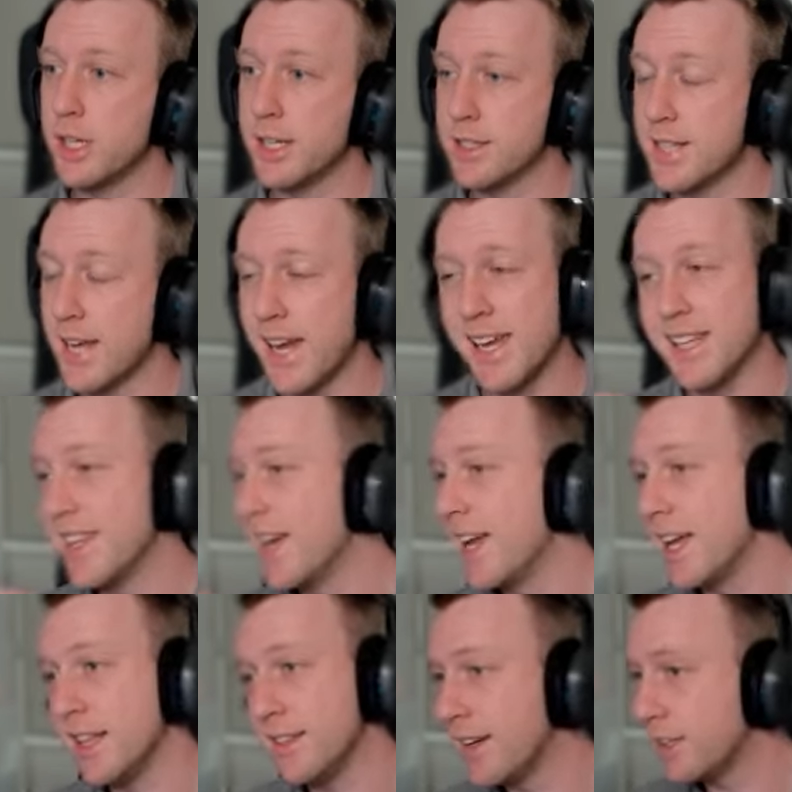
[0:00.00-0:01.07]
take
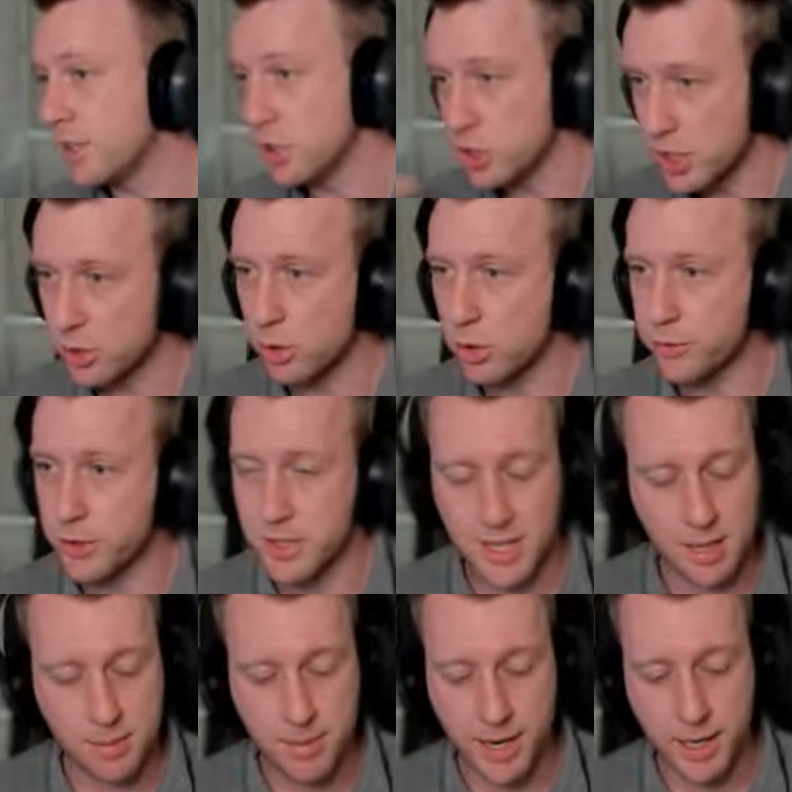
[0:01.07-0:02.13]
the jungle off your
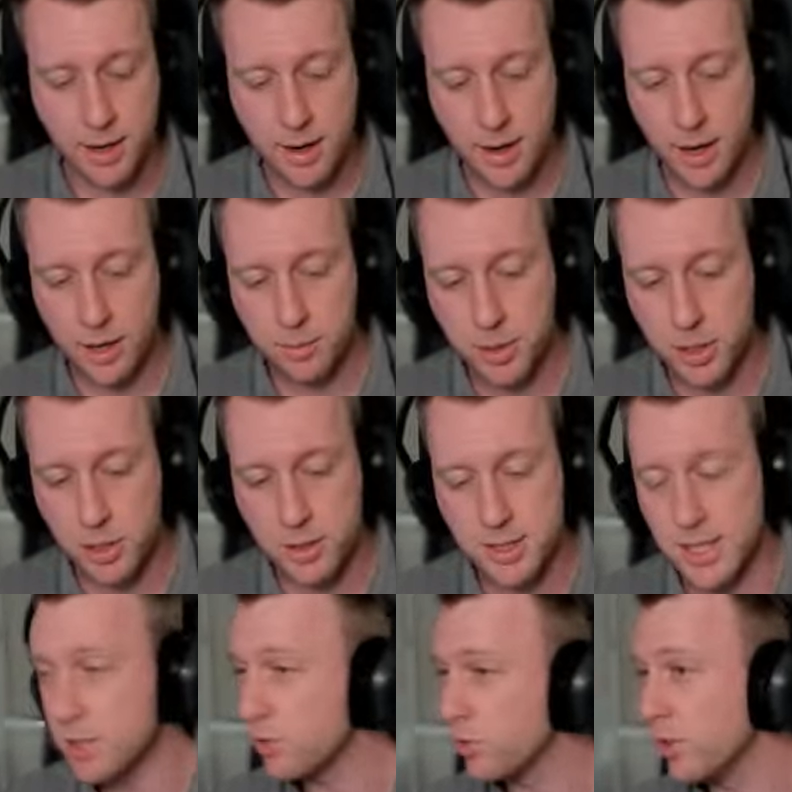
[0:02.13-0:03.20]
teammate, because
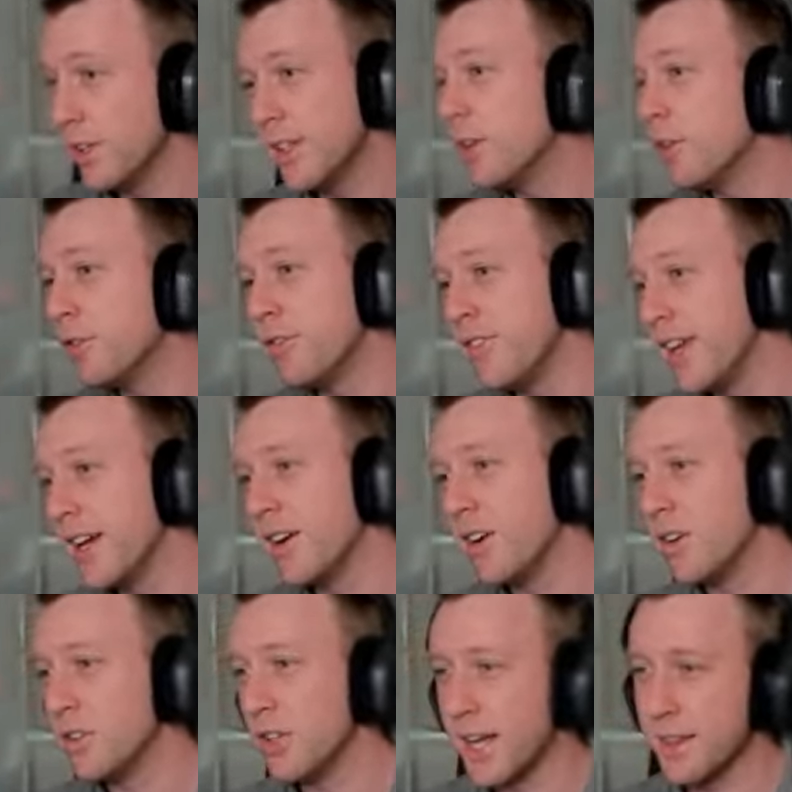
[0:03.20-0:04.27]
it's really not fair
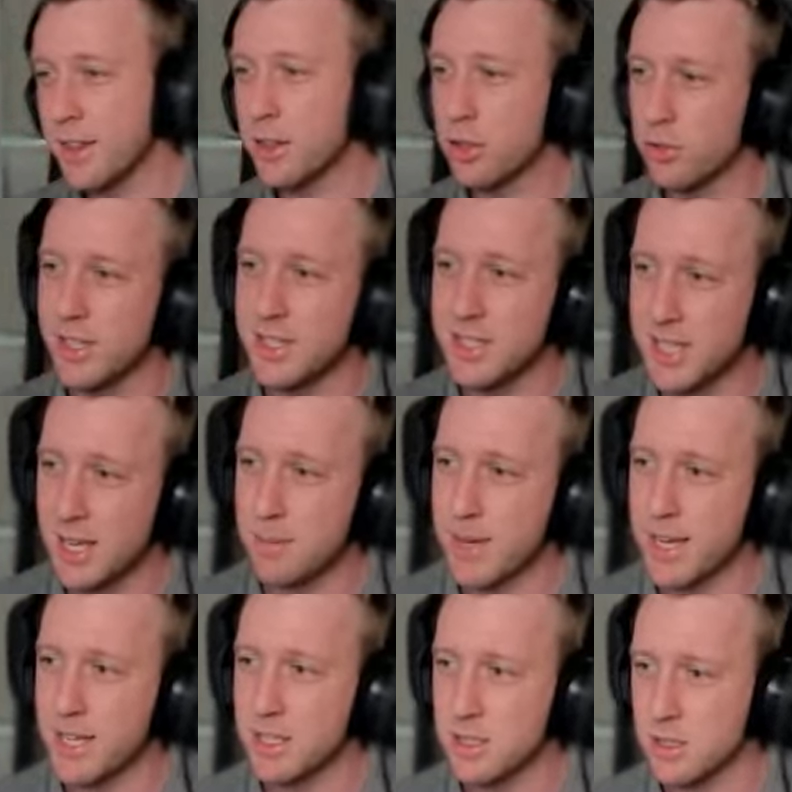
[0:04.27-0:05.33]
on your other three
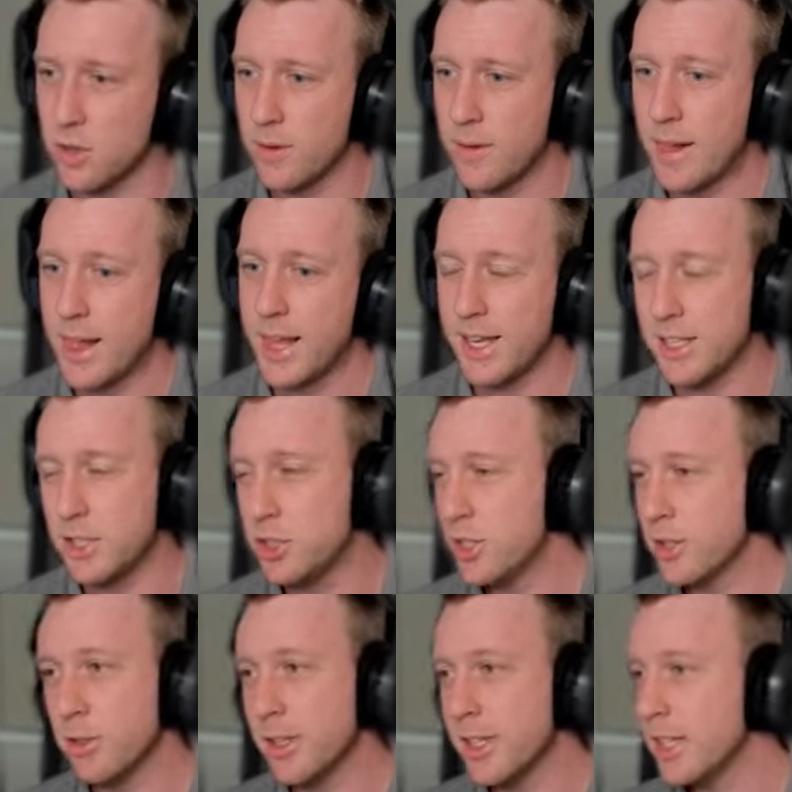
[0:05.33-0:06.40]
teammates. So
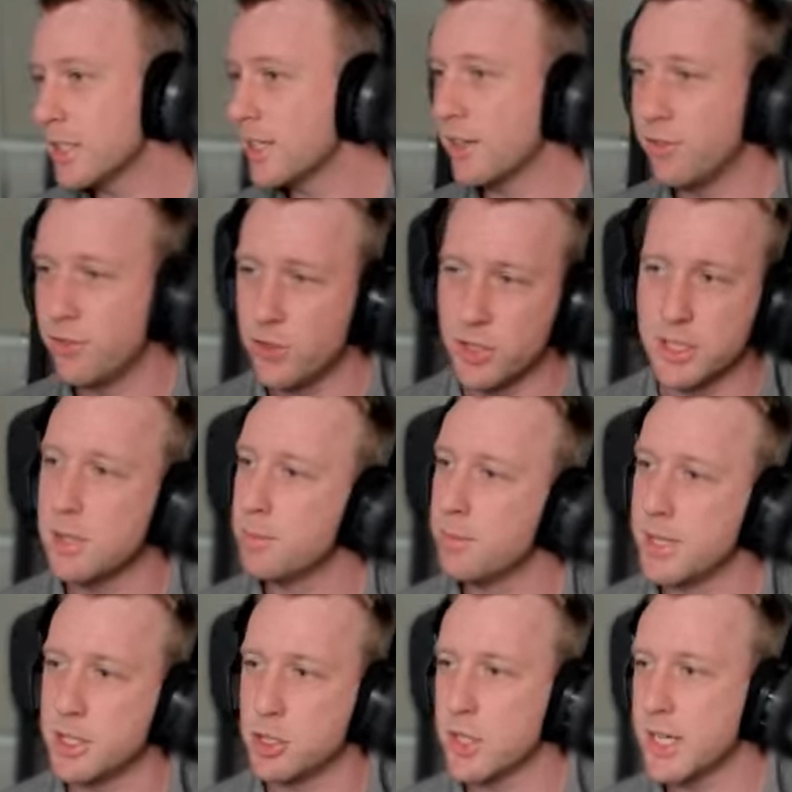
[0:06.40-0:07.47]
generally it's like first and
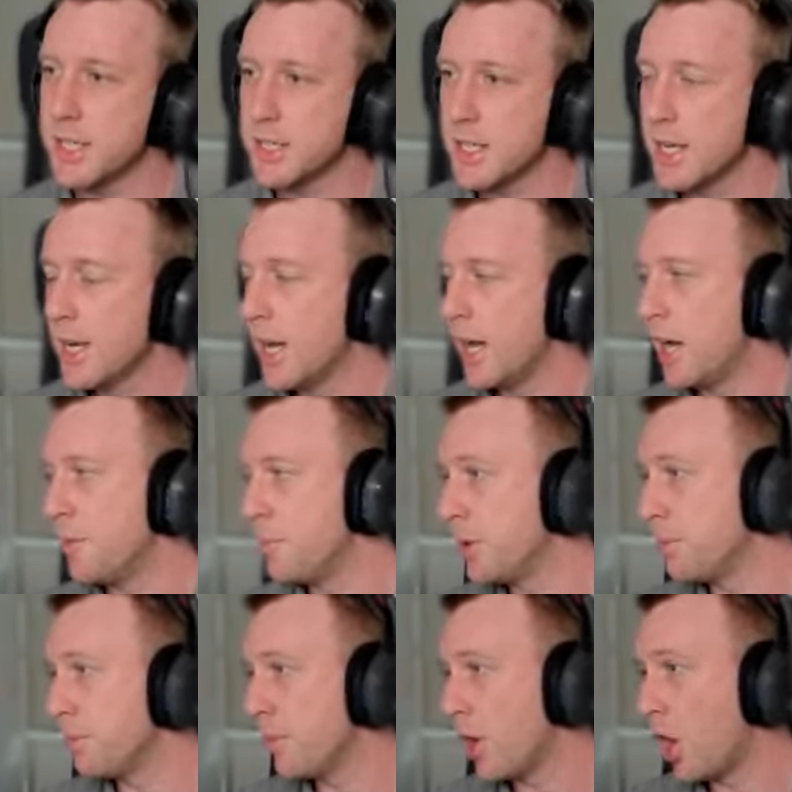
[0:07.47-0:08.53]
best dressed,
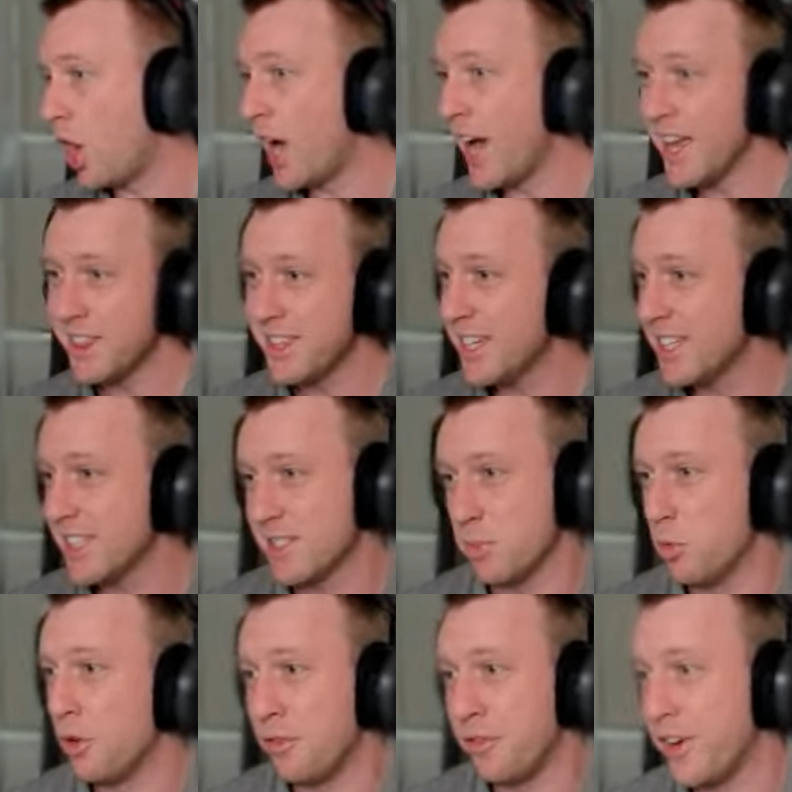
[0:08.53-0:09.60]
but I think it's
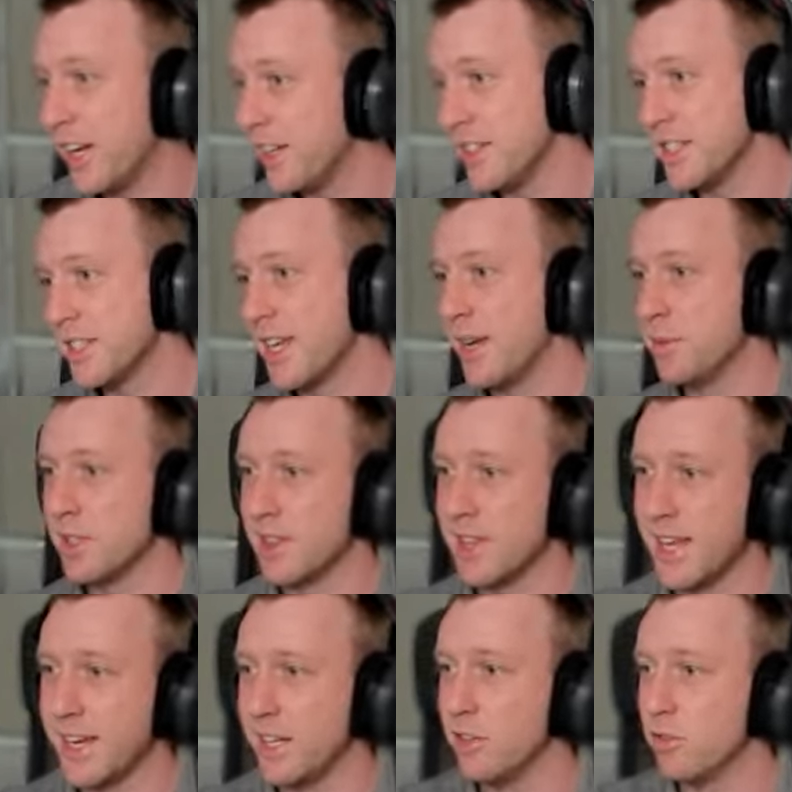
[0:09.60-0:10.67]
more fun in this game to
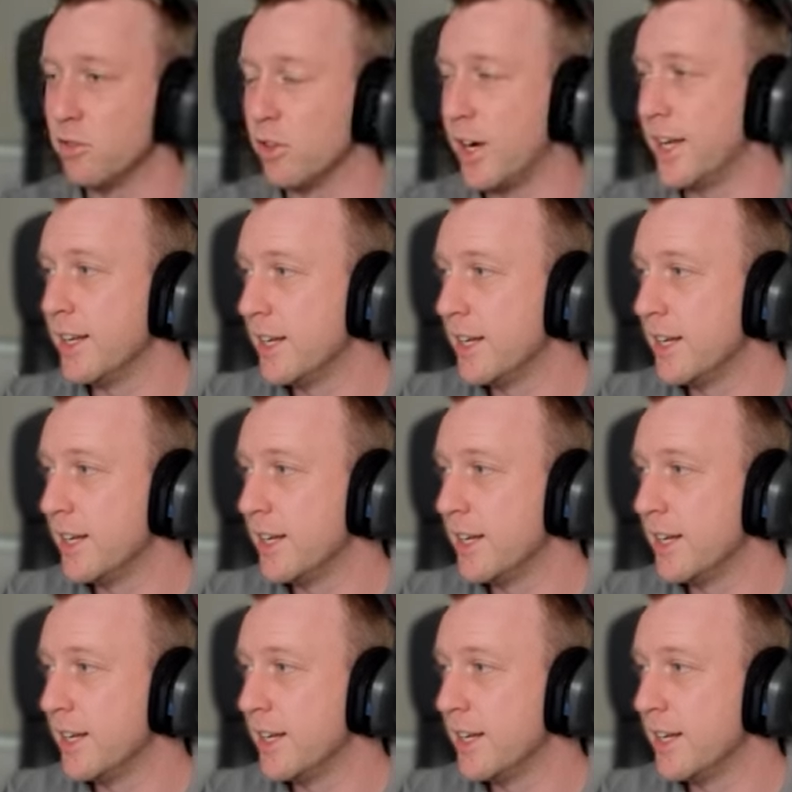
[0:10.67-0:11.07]
lane, right?